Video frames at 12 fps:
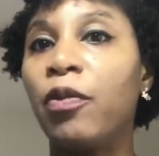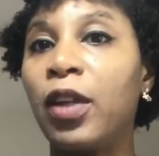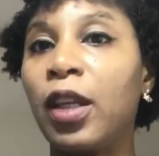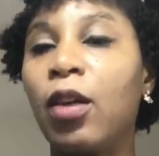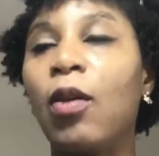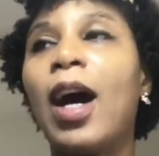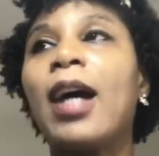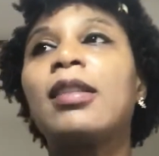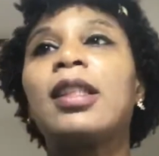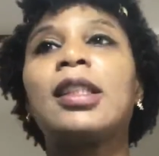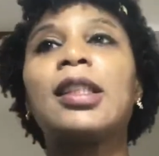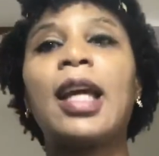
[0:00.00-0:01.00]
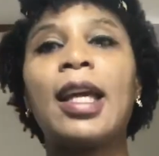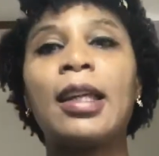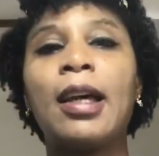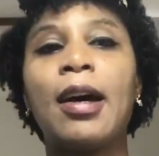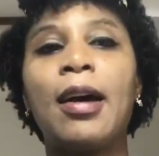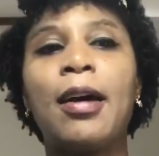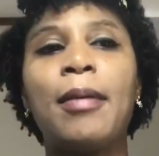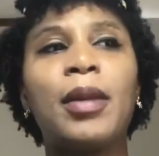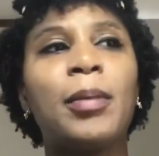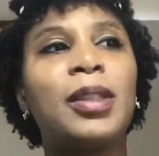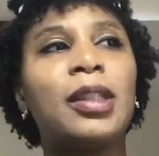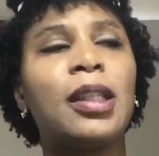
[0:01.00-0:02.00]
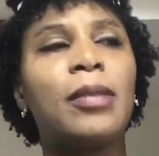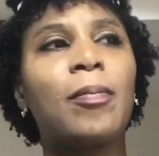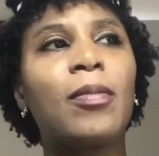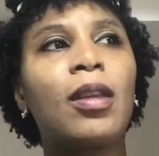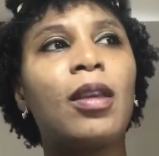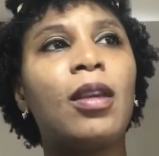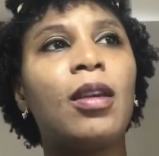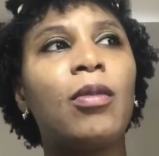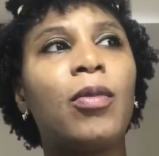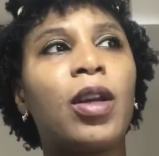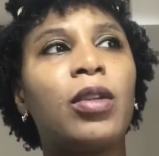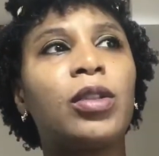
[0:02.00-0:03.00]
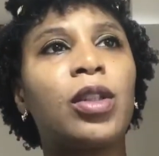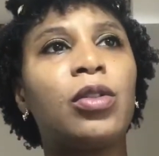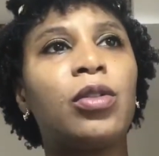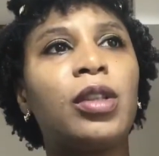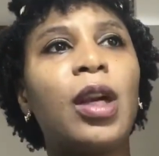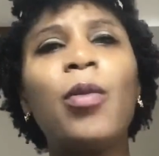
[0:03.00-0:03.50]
video, how to cite, let me see, what else could you cite?